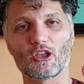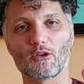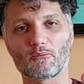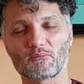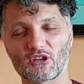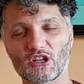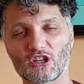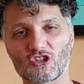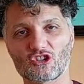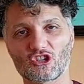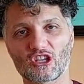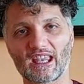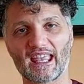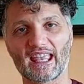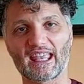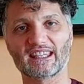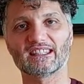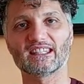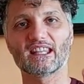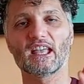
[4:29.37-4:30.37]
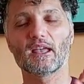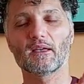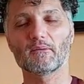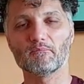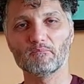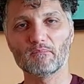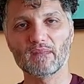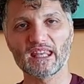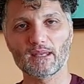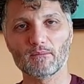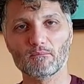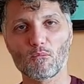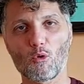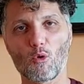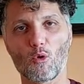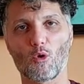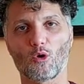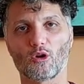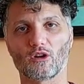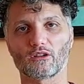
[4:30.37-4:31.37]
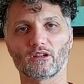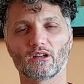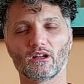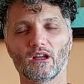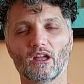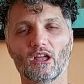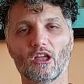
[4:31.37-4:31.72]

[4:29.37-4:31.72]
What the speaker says: appreciate me more,